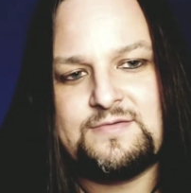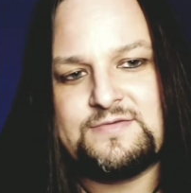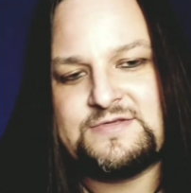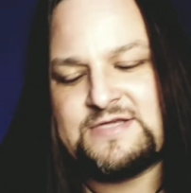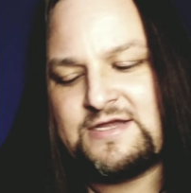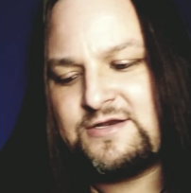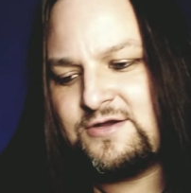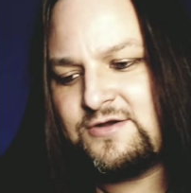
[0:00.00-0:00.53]

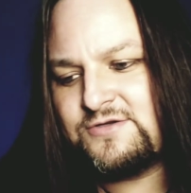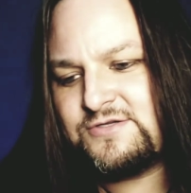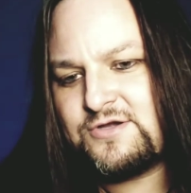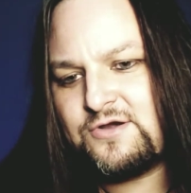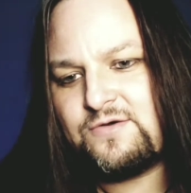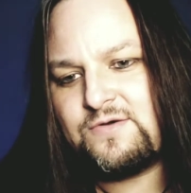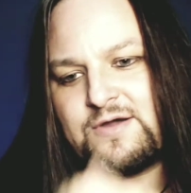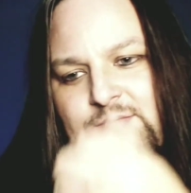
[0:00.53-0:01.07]
Ten years
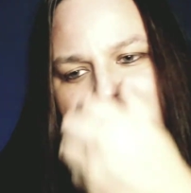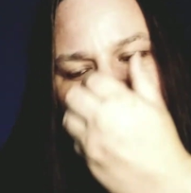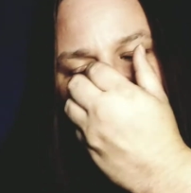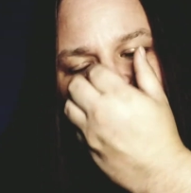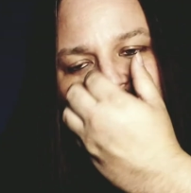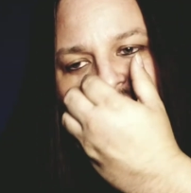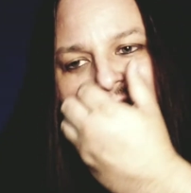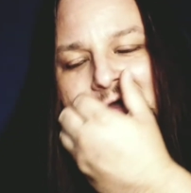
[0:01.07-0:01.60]
ago, I would
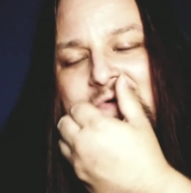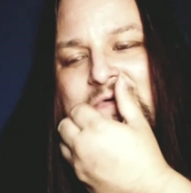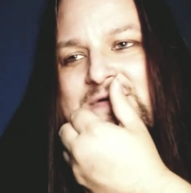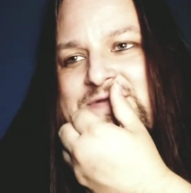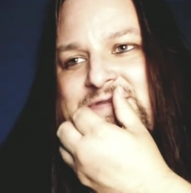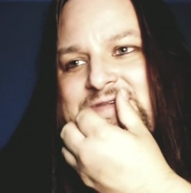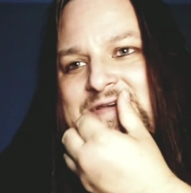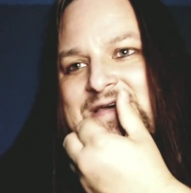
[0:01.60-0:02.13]
say I
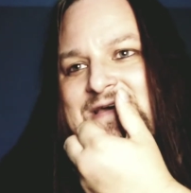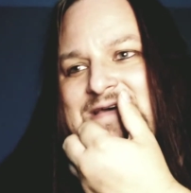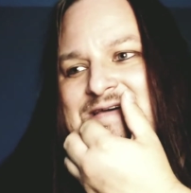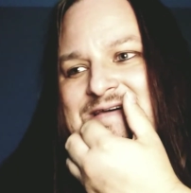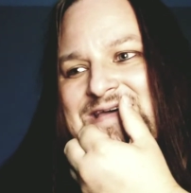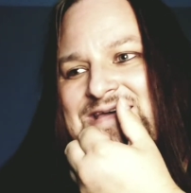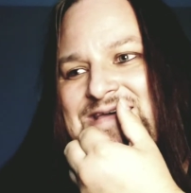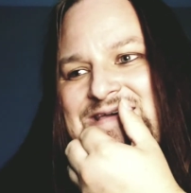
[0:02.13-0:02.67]
was, uh,
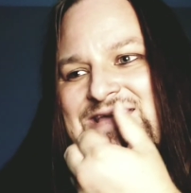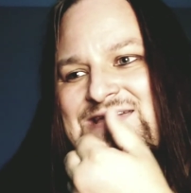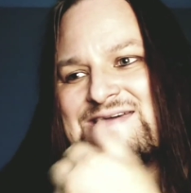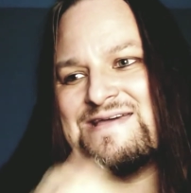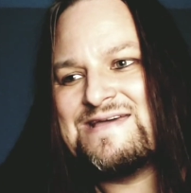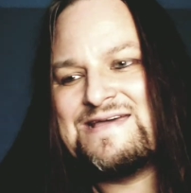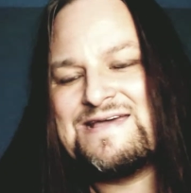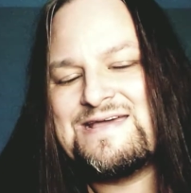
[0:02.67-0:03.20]

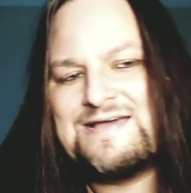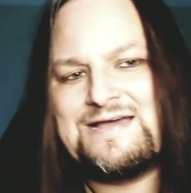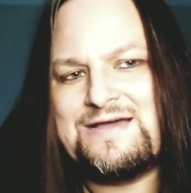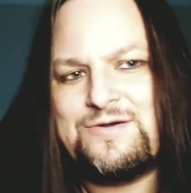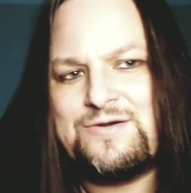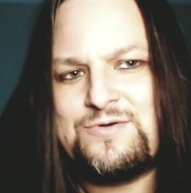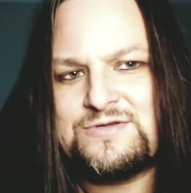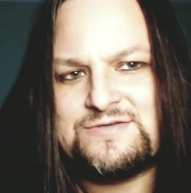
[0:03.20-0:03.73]
I
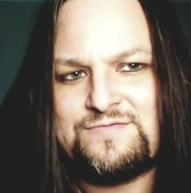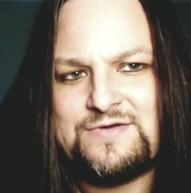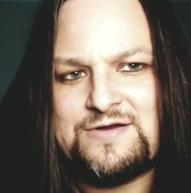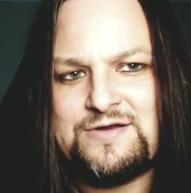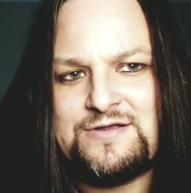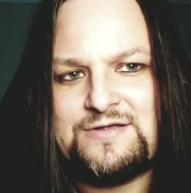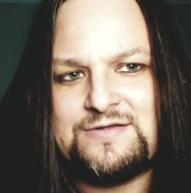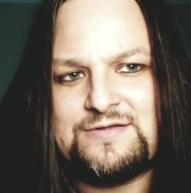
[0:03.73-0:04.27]
wasn't
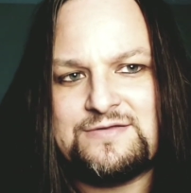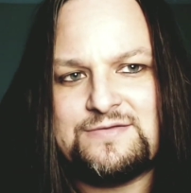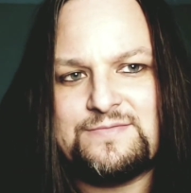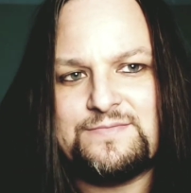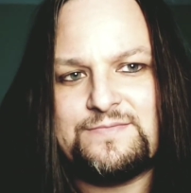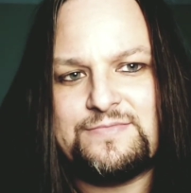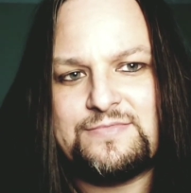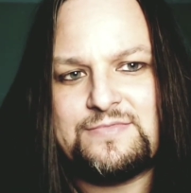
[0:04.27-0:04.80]
very
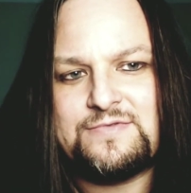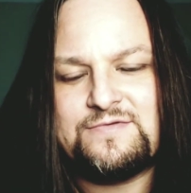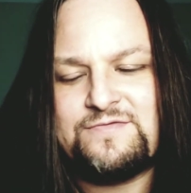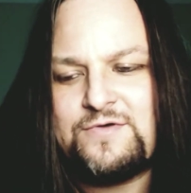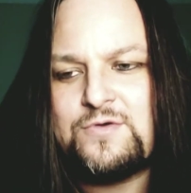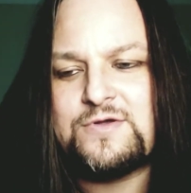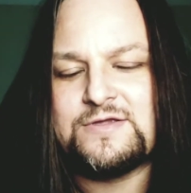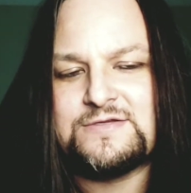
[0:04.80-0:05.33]

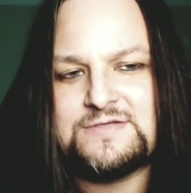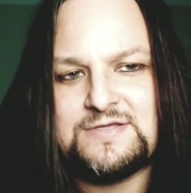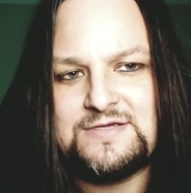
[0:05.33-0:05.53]
focused